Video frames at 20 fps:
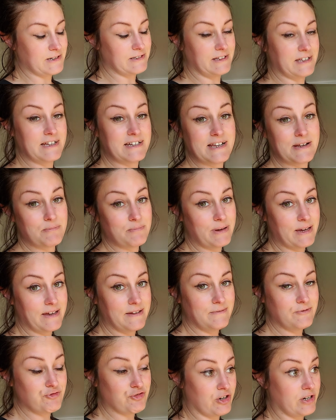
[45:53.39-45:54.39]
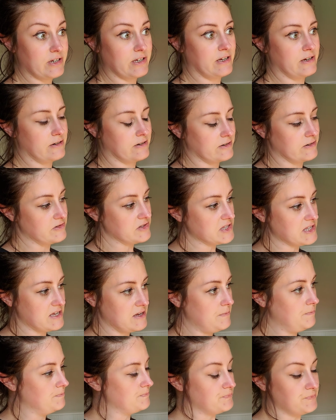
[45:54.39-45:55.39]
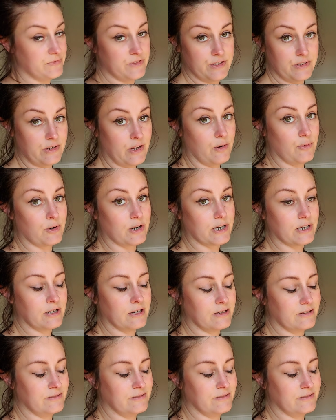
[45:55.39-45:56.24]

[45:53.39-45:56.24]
were laying in bed trying to get her to sleep. Did not work.